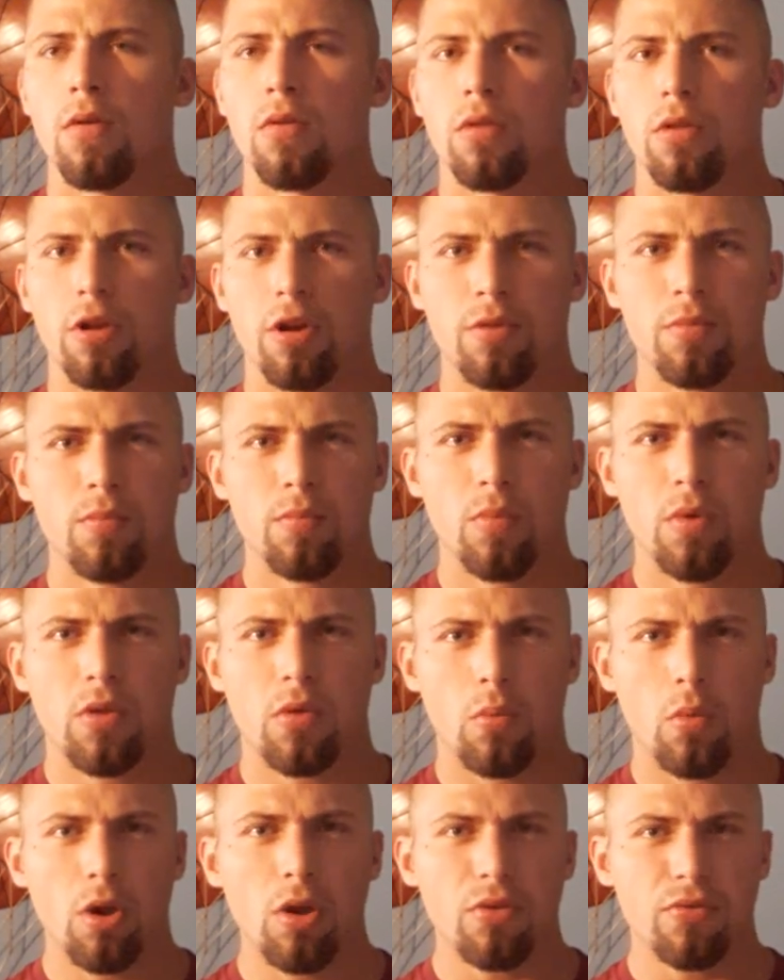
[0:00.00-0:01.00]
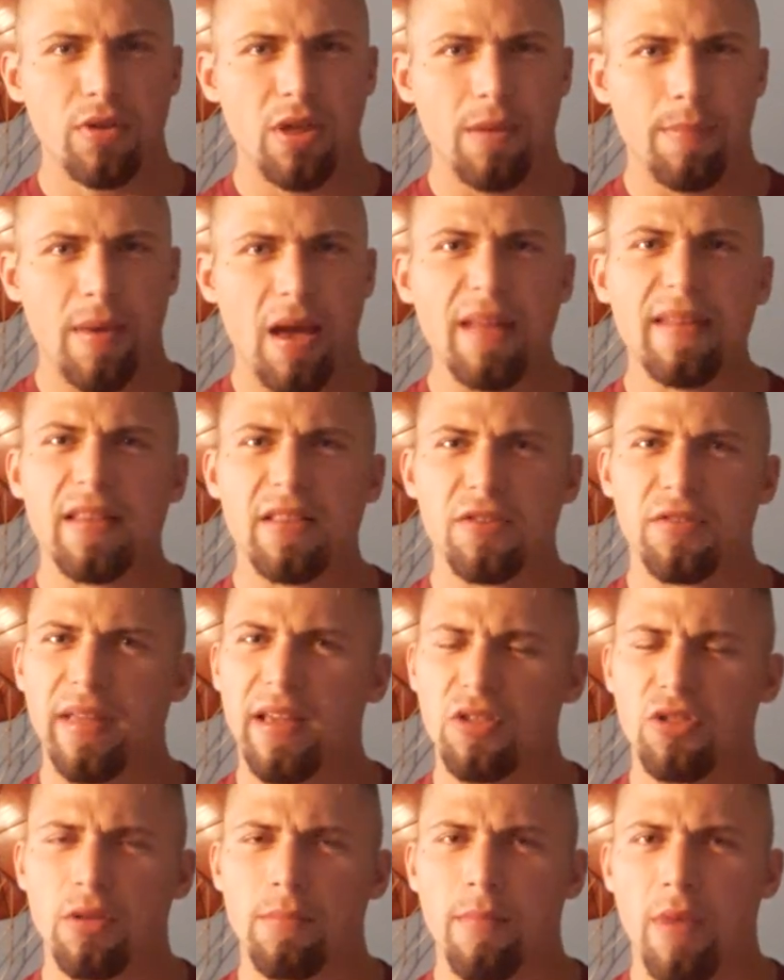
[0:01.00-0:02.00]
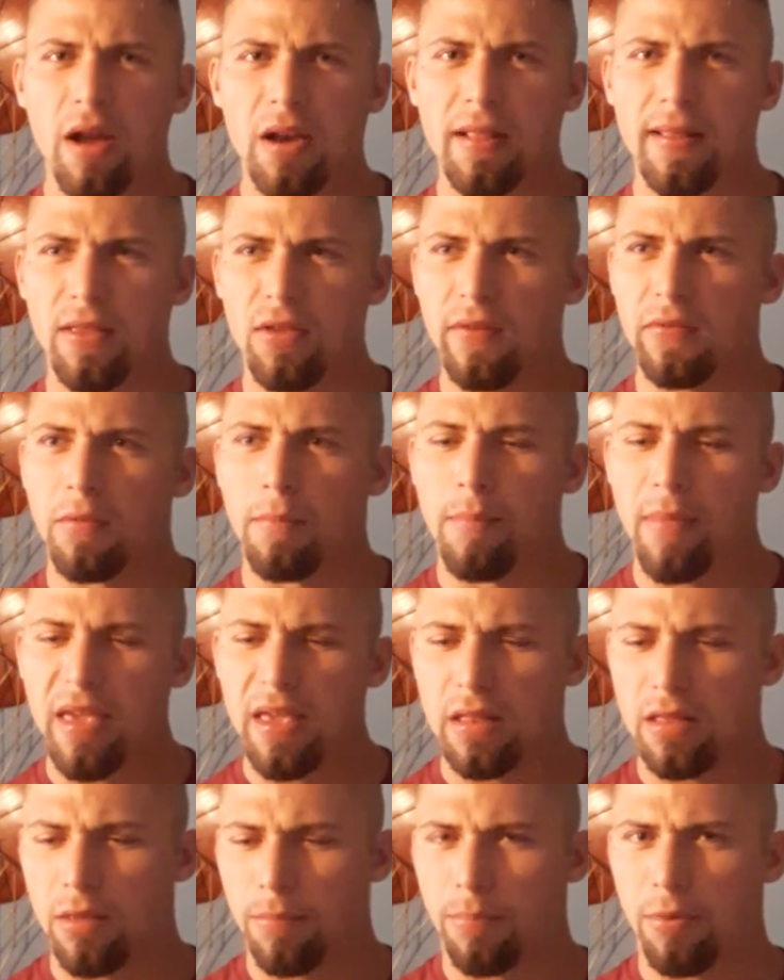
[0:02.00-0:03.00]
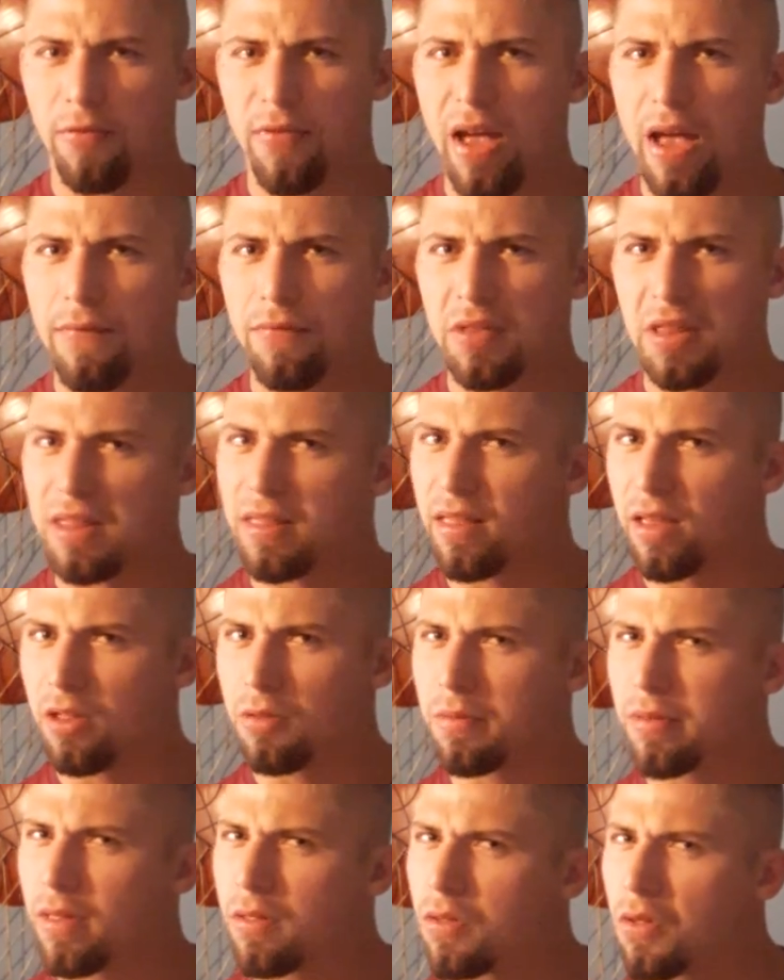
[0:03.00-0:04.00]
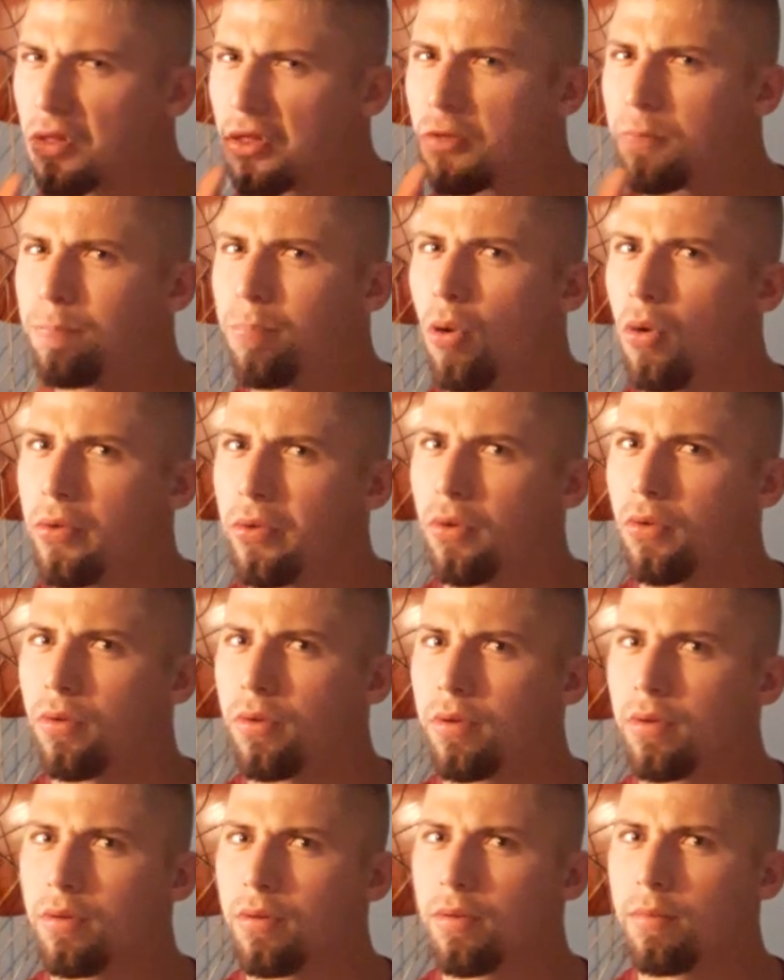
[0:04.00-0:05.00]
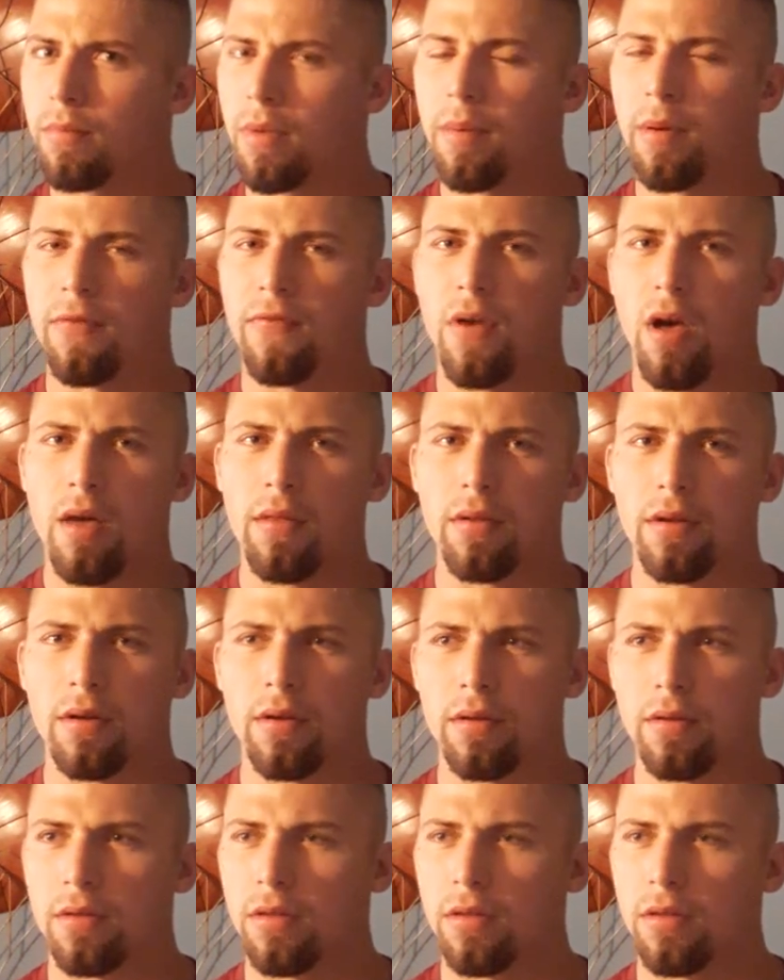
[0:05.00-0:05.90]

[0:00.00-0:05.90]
learn what the world's really about, that there's actually money that you have to make to provide for these things, because I was so spoiled by my father.